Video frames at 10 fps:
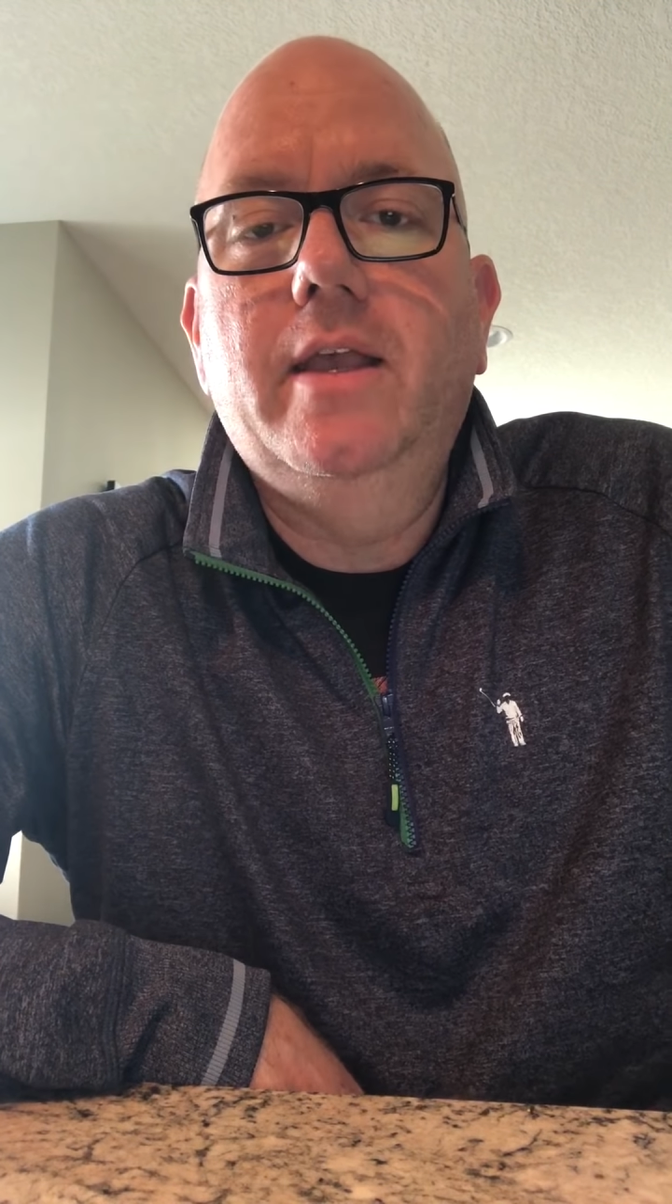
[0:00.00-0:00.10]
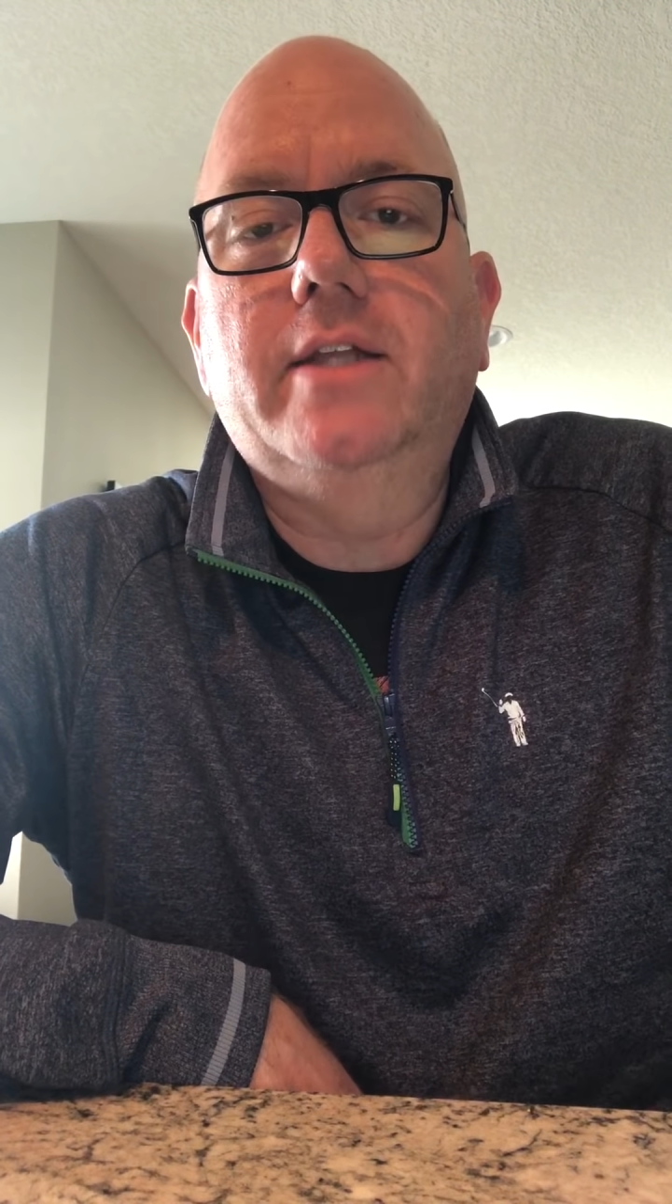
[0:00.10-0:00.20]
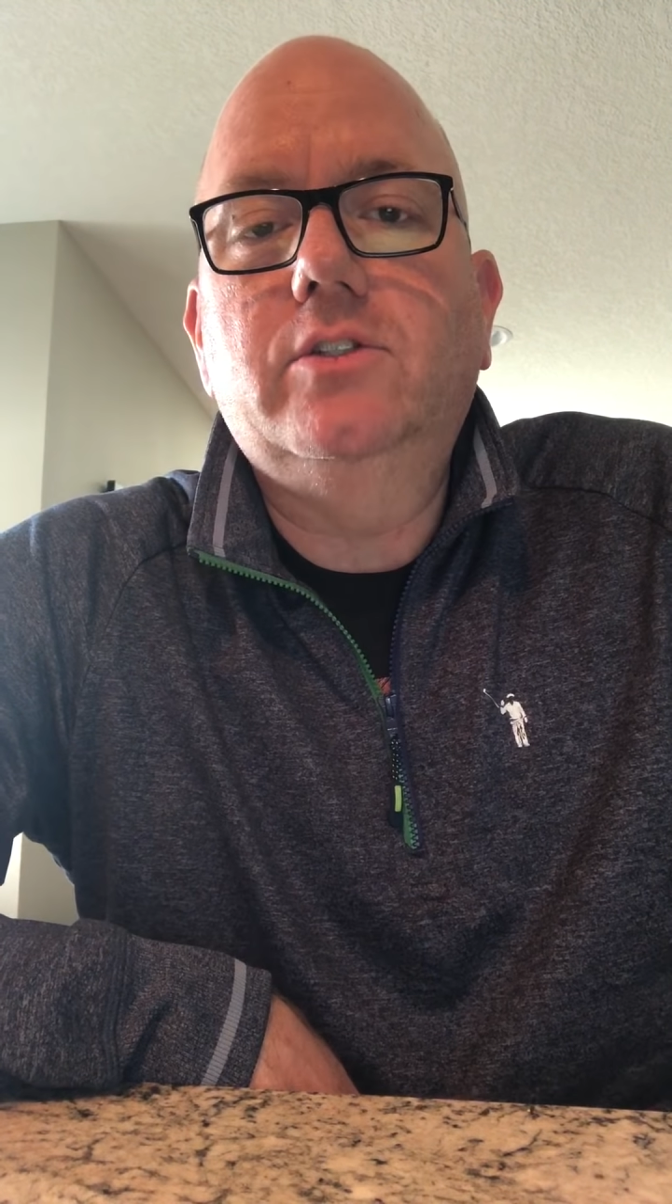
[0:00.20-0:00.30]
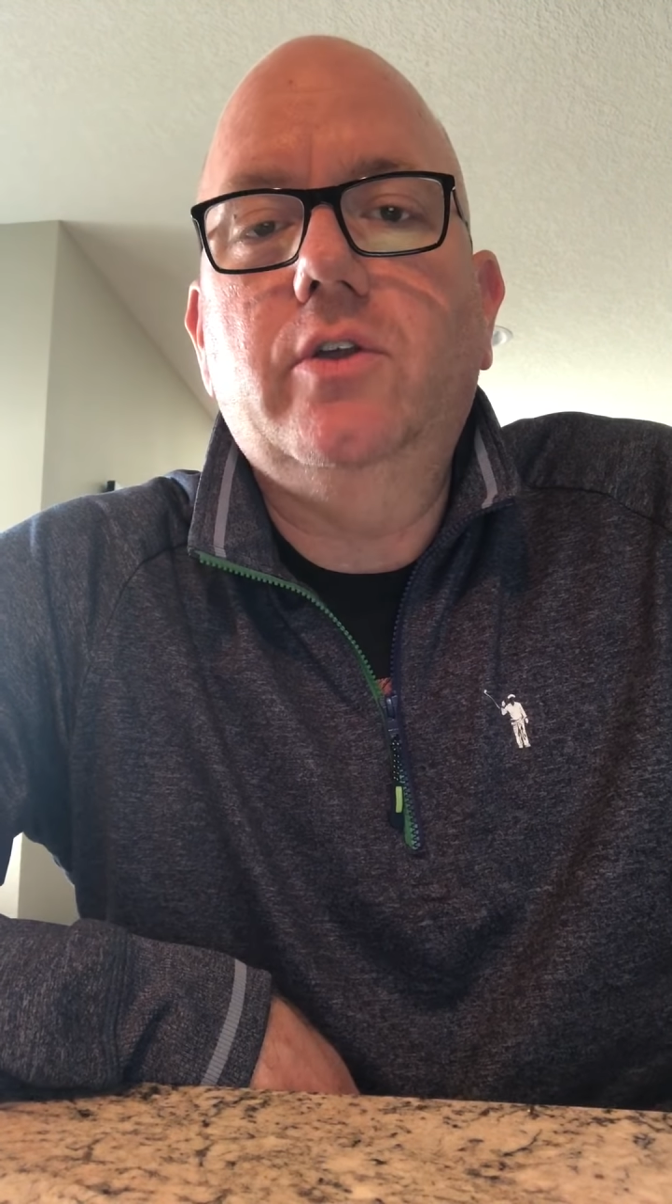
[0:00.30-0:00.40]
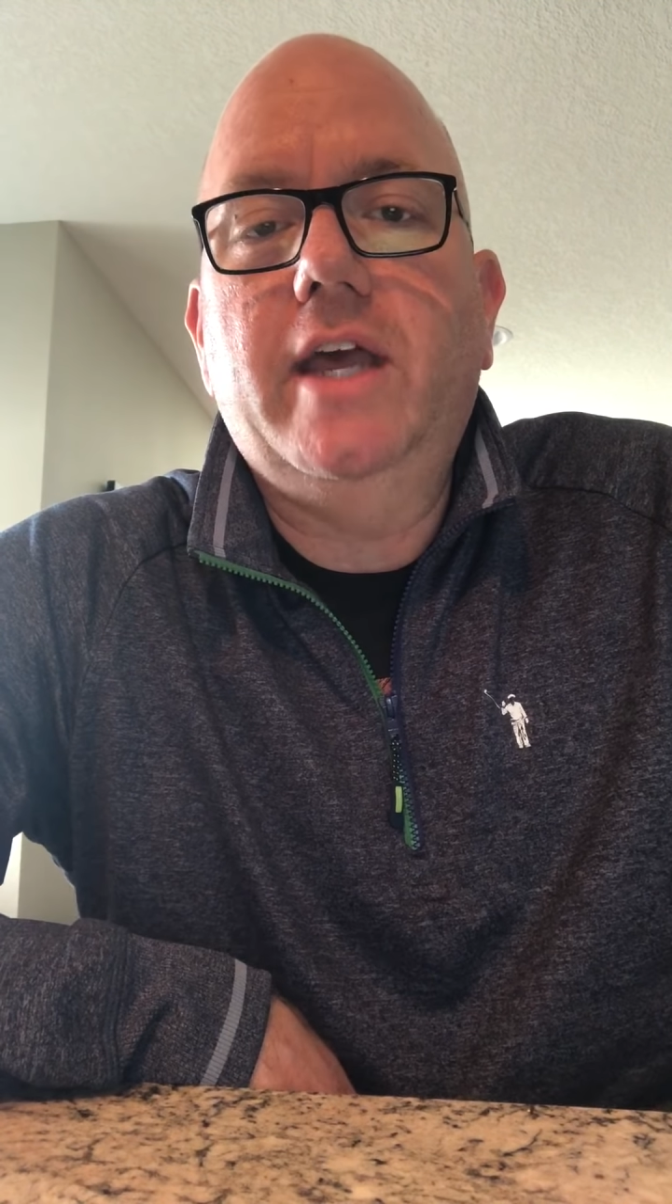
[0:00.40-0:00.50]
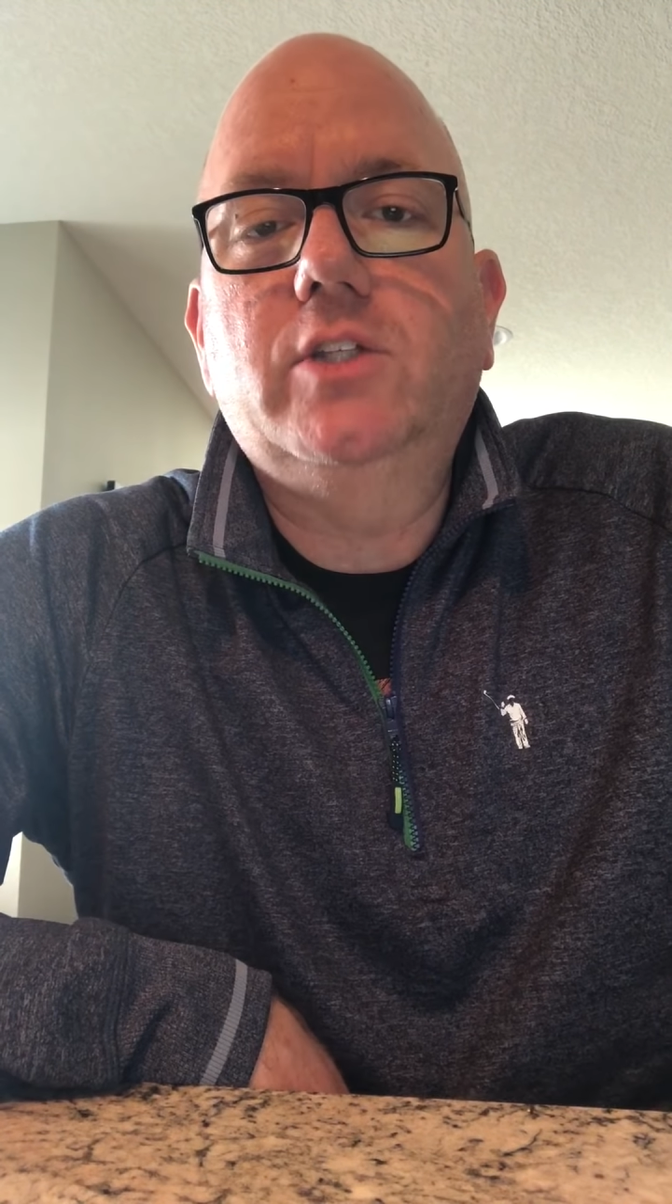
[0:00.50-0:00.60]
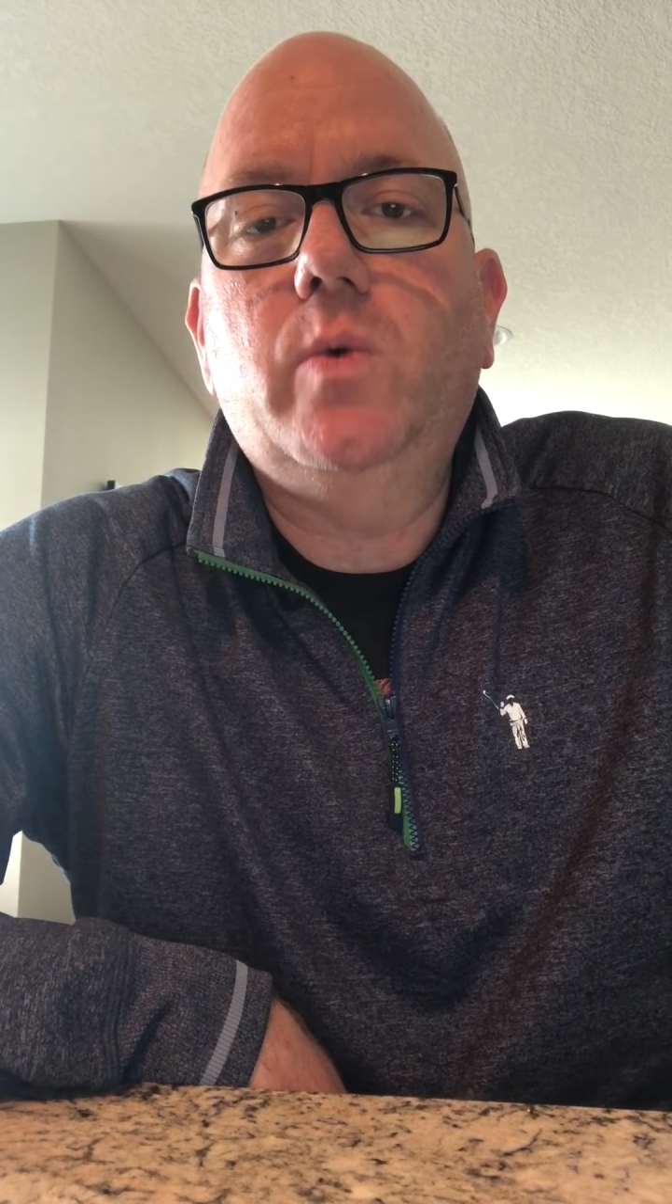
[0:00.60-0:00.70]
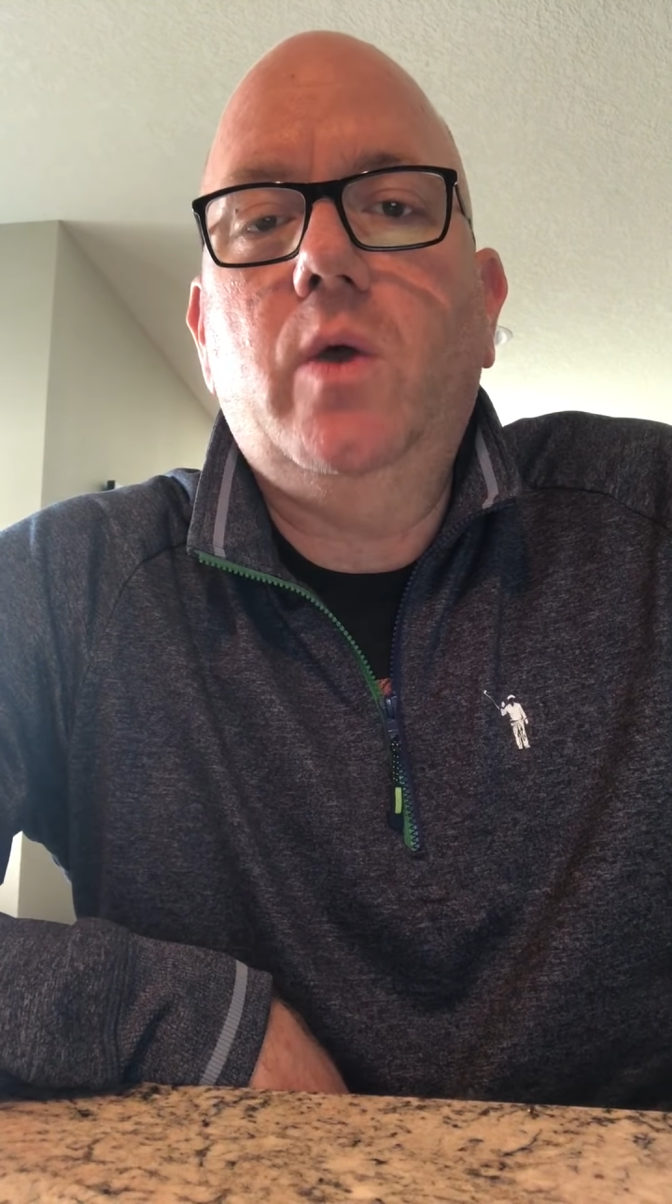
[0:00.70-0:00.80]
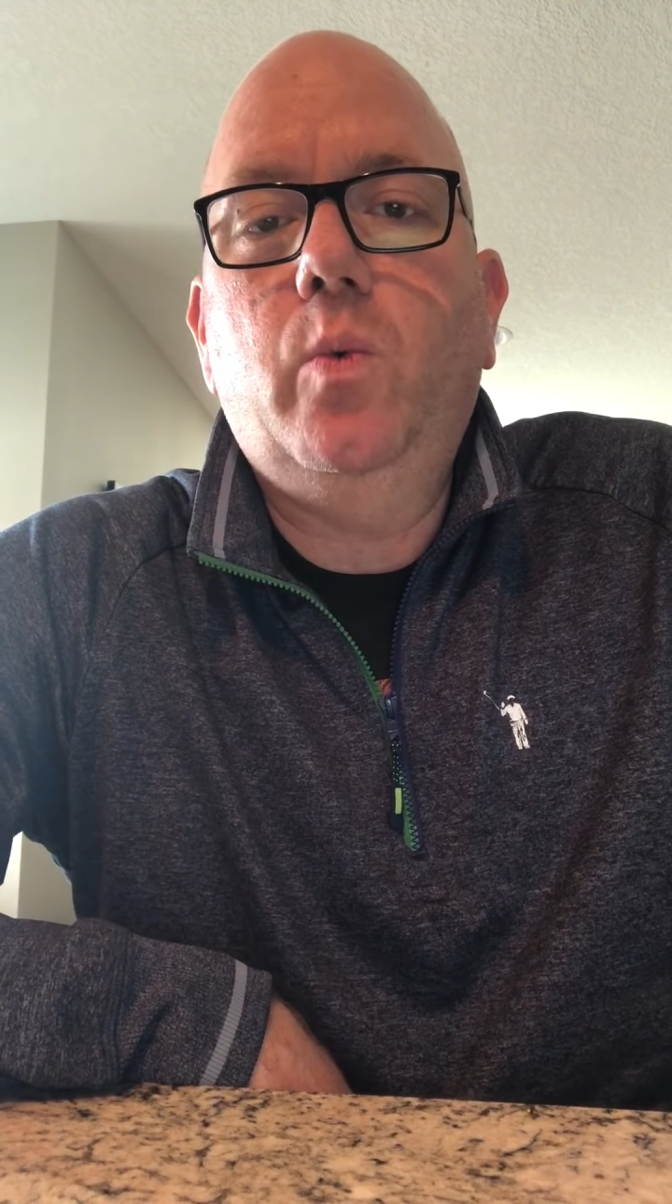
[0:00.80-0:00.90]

And so that's why